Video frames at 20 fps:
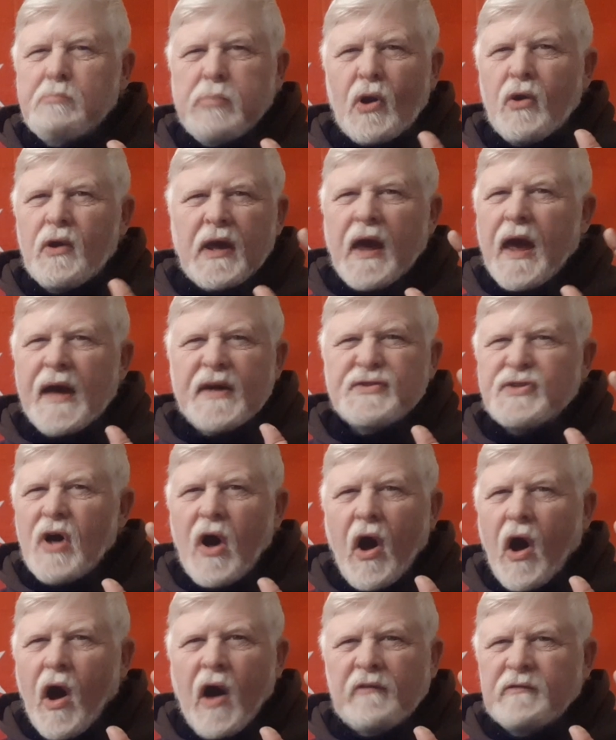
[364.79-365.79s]
burning as an
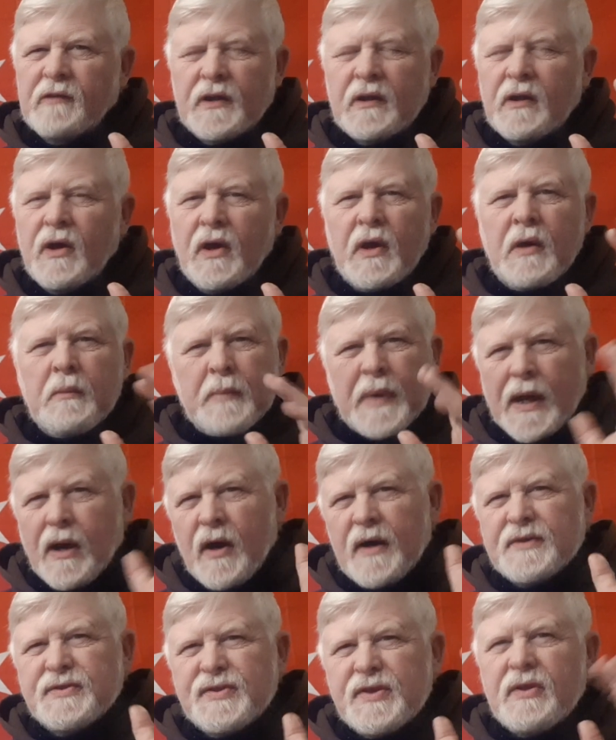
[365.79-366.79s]
oven
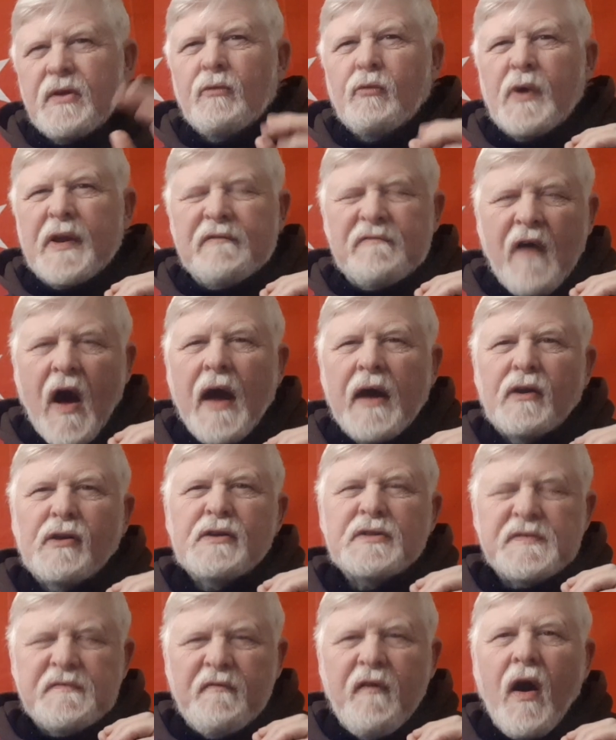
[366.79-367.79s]
because the
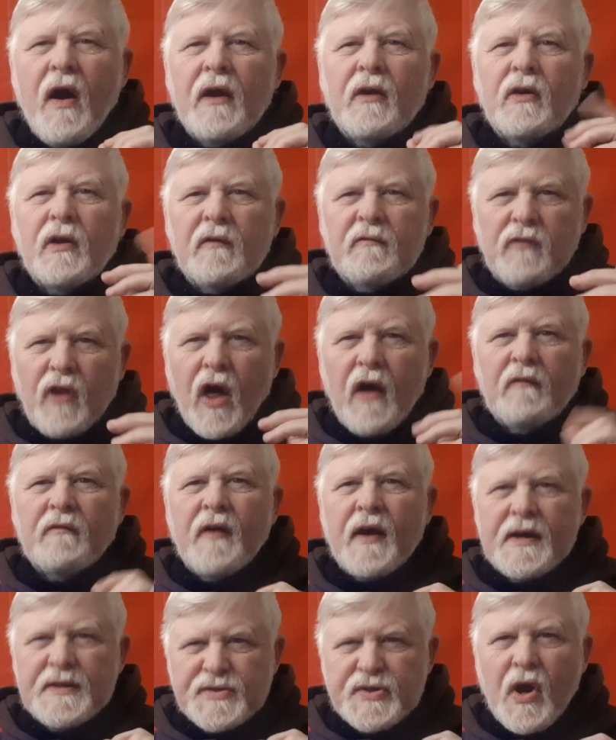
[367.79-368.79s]
refiner's fire of love
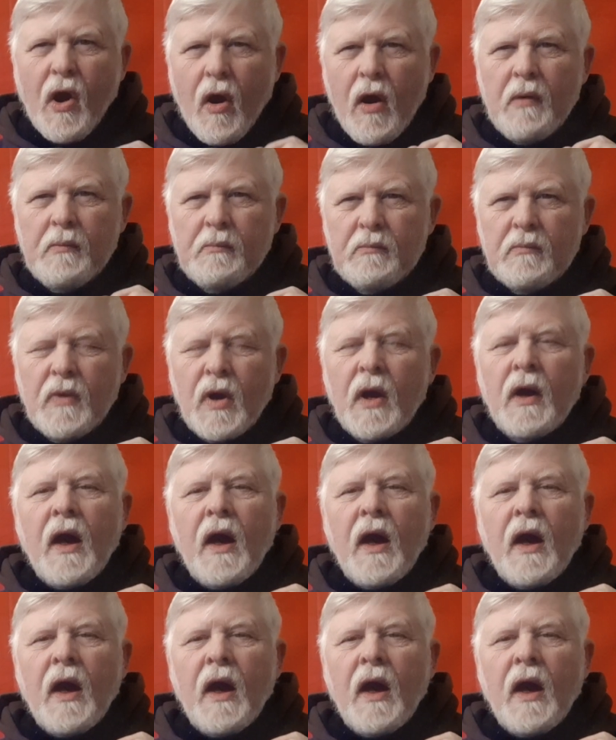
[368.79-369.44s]
has come